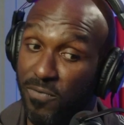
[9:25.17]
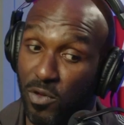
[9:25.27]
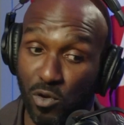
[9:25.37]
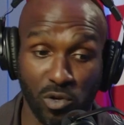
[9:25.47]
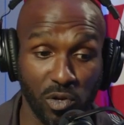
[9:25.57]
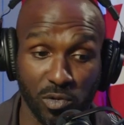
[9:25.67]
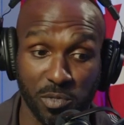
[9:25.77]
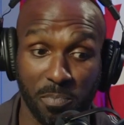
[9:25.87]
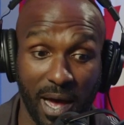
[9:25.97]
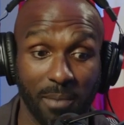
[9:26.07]
the few
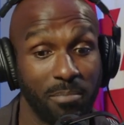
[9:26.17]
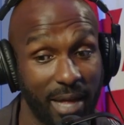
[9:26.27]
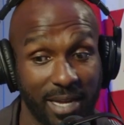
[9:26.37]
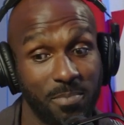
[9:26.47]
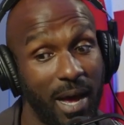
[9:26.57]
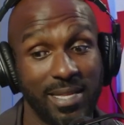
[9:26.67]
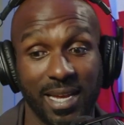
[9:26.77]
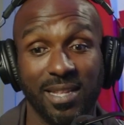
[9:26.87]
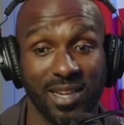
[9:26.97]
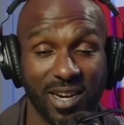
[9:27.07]
black spots
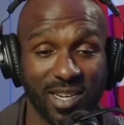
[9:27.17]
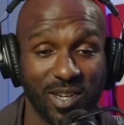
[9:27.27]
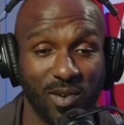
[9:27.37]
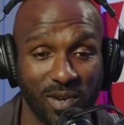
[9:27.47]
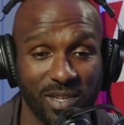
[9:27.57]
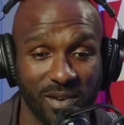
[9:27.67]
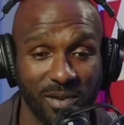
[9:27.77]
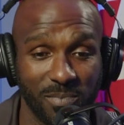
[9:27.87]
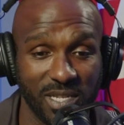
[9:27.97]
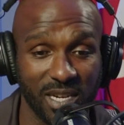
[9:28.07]
out there, in
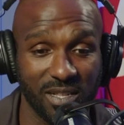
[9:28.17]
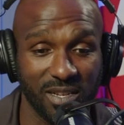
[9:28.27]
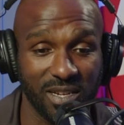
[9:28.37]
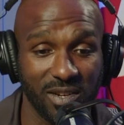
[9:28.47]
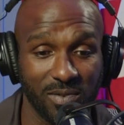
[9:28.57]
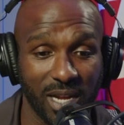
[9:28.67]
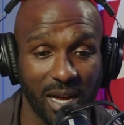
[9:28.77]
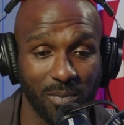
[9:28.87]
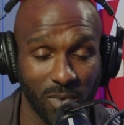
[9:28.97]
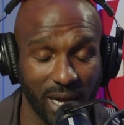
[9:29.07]
a particularly
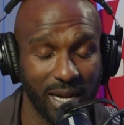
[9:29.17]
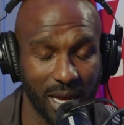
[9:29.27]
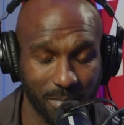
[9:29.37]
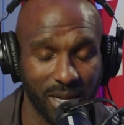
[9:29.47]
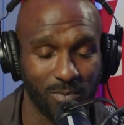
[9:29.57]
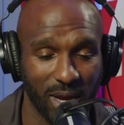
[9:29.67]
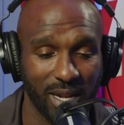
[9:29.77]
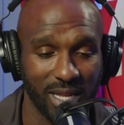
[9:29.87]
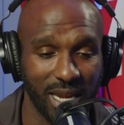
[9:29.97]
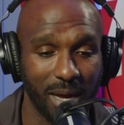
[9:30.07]
not
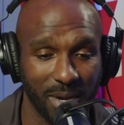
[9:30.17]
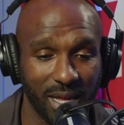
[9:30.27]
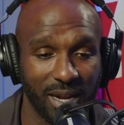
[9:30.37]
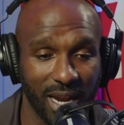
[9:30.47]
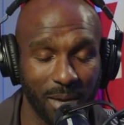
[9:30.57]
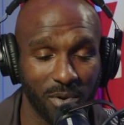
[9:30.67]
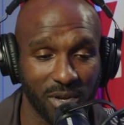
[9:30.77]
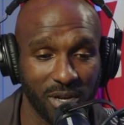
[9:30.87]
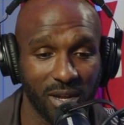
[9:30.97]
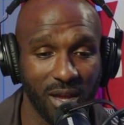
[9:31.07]
whitely dominated
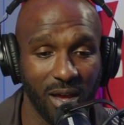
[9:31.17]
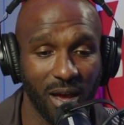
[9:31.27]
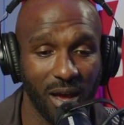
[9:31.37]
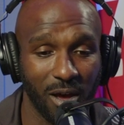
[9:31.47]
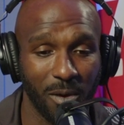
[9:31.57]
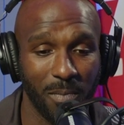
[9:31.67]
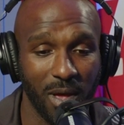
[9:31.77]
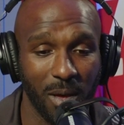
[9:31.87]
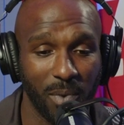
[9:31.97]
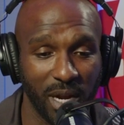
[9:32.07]
neighborhood.
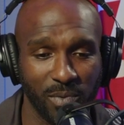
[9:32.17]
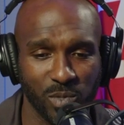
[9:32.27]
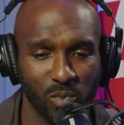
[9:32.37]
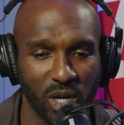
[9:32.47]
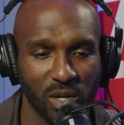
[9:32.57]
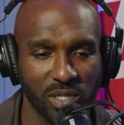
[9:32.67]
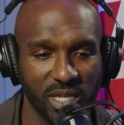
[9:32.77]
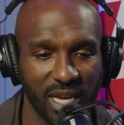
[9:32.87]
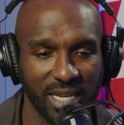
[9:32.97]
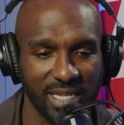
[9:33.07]
But it was one of those
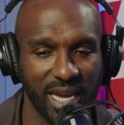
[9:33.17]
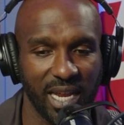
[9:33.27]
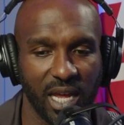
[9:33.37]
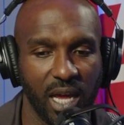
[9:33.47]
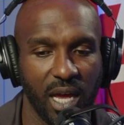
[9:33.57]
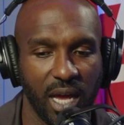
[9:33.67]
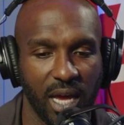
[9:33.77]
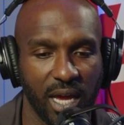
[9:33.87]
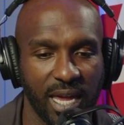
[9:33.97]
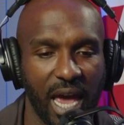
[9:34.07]
things that
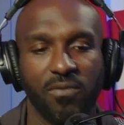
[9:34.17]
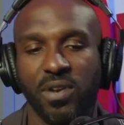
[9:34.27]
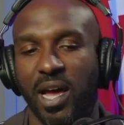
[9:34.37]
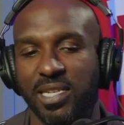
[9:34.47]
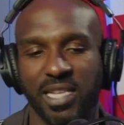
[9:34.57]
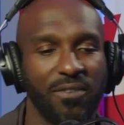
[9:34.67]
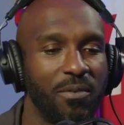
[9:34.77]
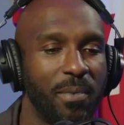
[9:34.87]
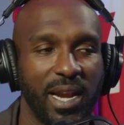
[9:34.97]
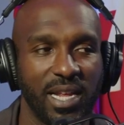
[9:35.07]
galvanized
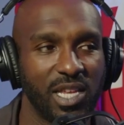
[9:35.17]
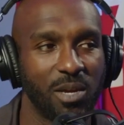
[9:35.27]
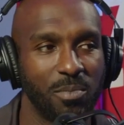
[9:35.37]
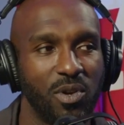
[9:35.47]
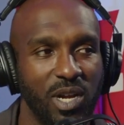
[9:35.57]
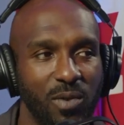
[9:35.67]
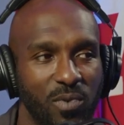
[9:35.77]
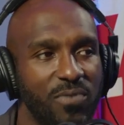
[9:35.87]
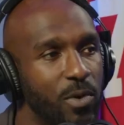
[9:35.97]
everybody in the community was